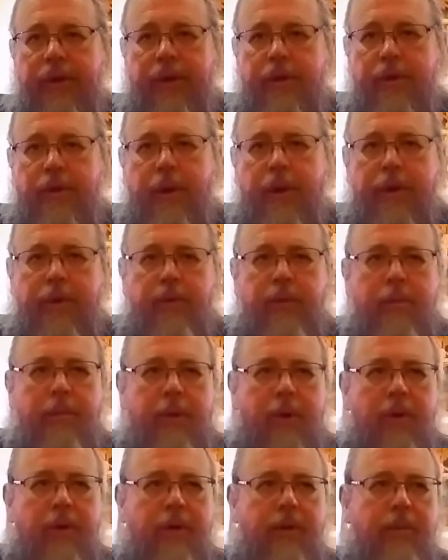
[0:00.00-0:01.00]
a, quite a
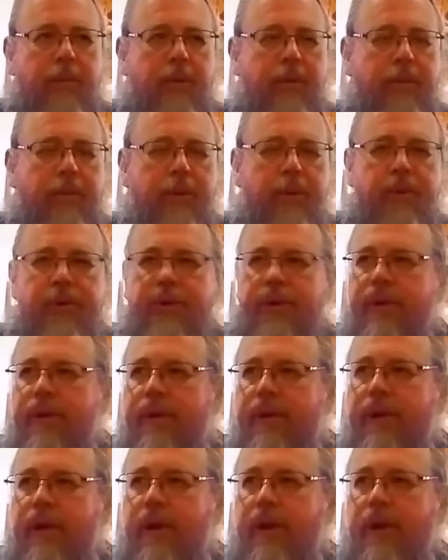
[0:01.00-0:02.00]
remarkable person.
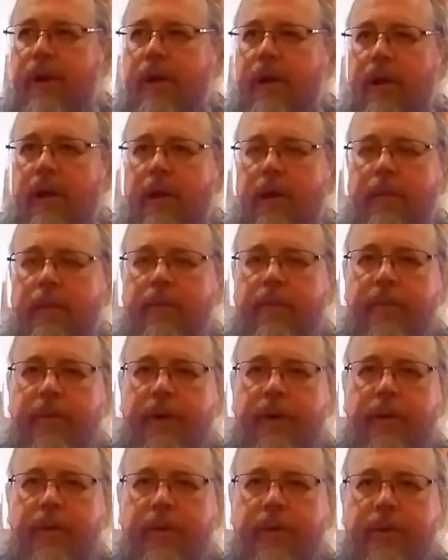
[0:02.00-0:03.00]
Um,
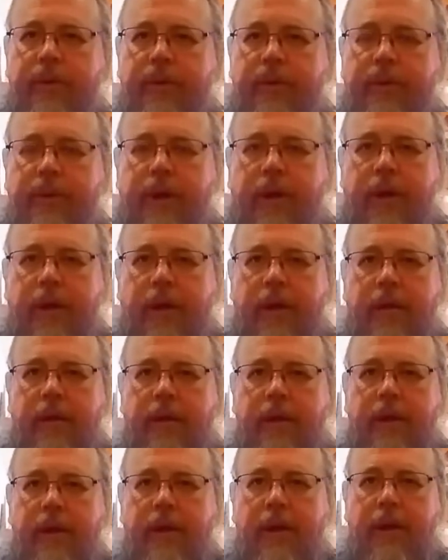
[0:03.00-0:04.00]
he was uh,
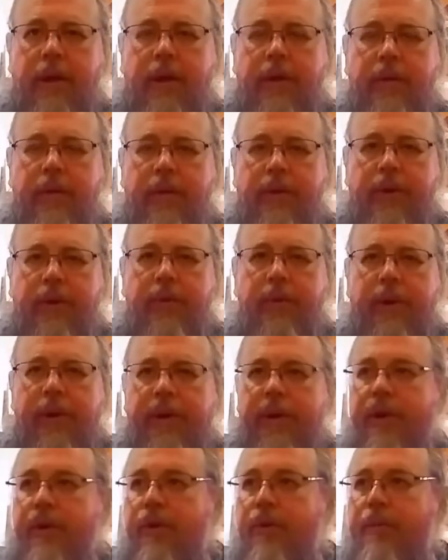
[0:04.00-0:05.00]
he was a
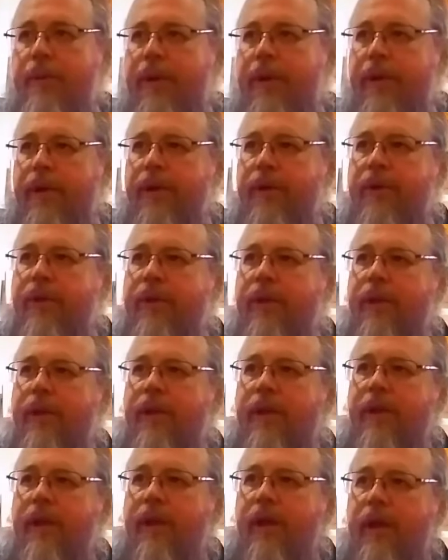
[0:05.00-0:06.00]
great humanist.
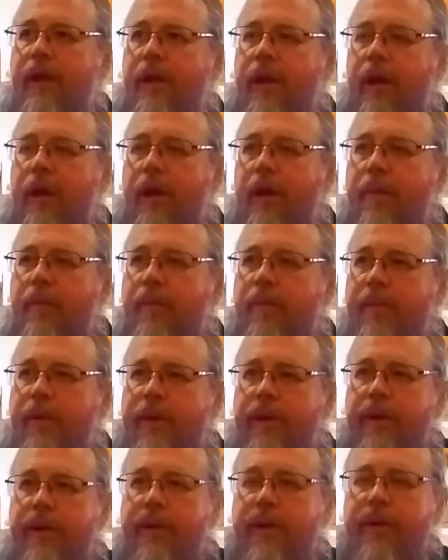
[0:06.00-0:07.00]
Um,
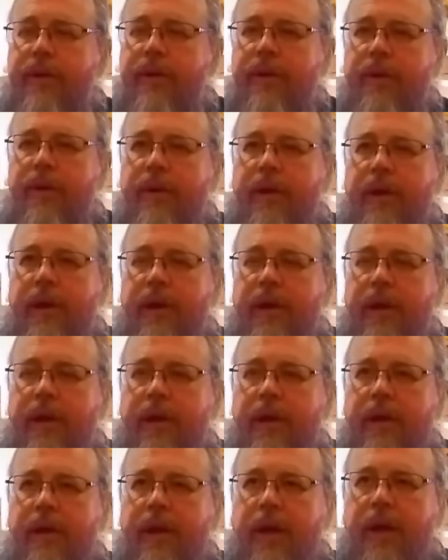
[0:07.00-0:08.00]
in the
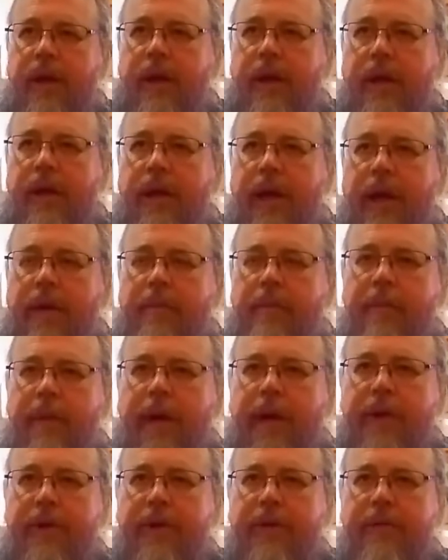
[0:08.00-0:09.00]
he he had
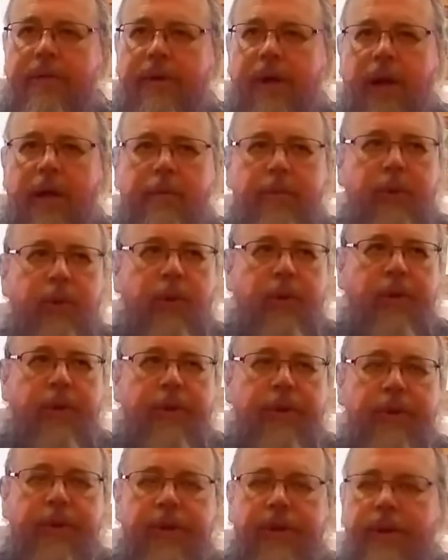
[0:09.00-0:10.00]
massive
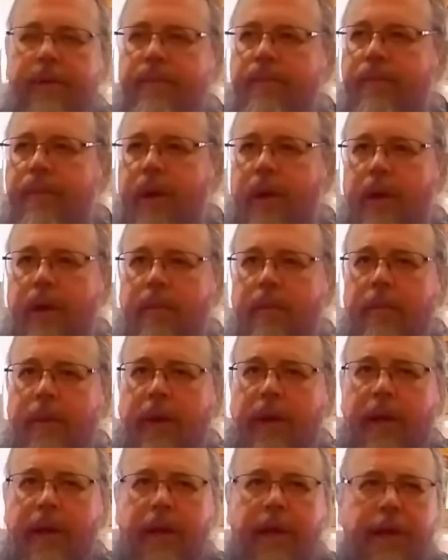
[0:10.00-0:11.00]
libraries. He
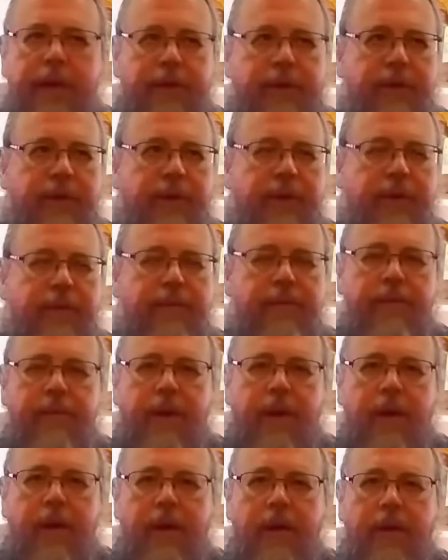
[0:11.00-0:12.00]
uh, edited
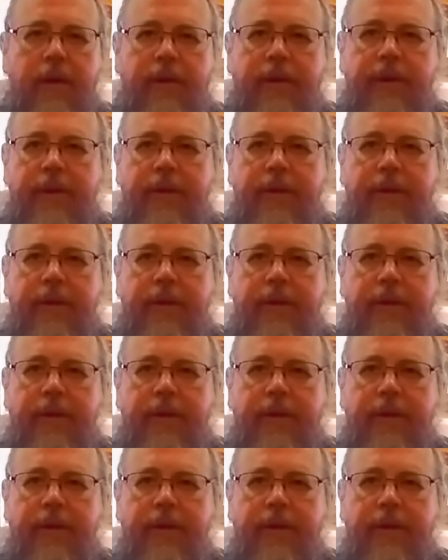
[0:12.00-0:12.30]
uh,